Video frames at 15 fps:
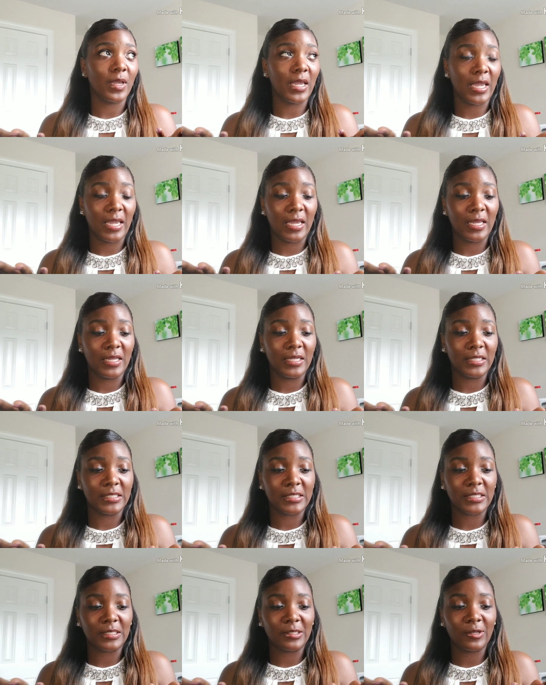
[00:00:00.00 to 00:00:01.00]

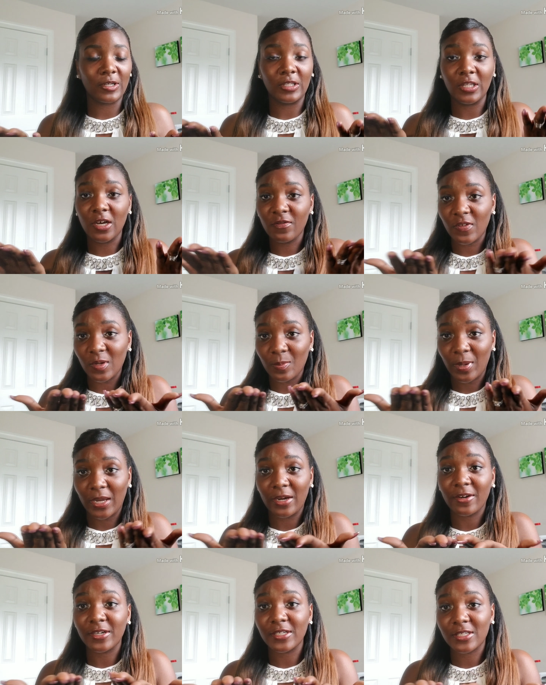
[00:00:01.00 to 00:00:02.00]
and loving
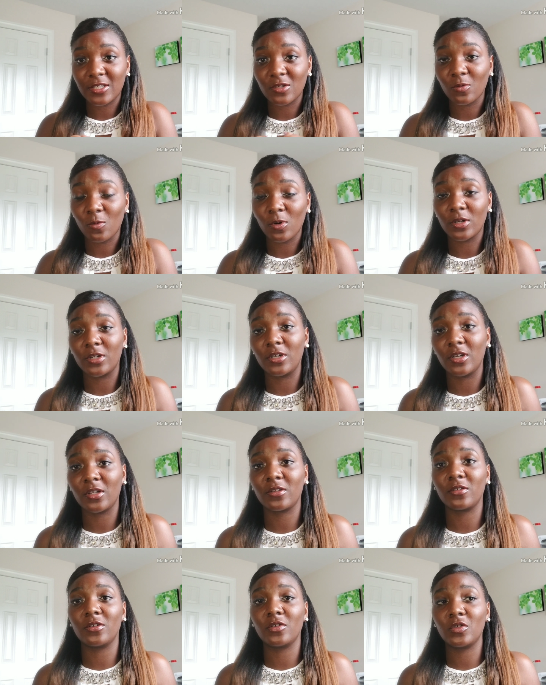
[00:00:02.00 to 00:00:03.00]
parents to one
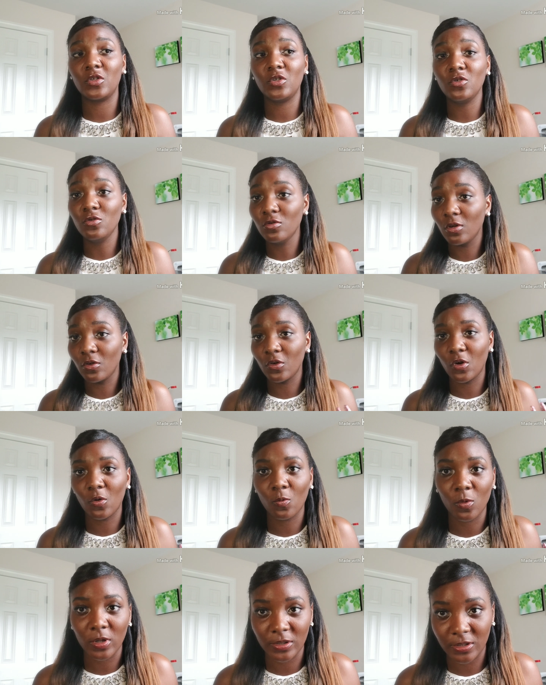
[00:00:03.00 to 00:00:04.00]
another, you don't know
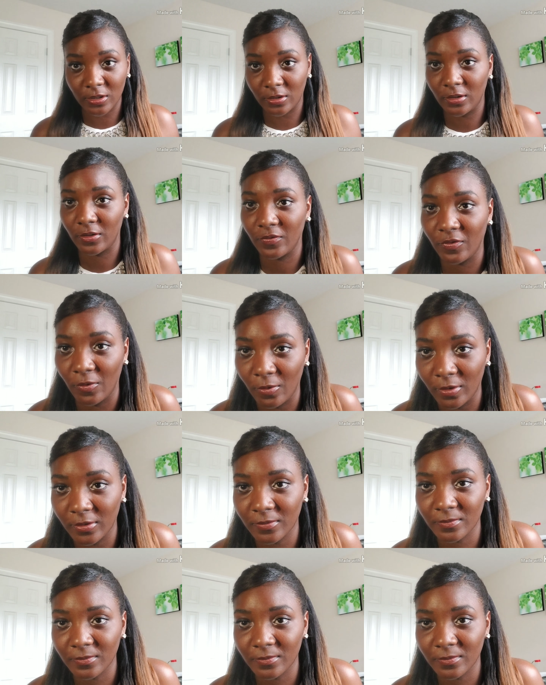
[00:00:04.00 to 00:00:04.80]
what to look for.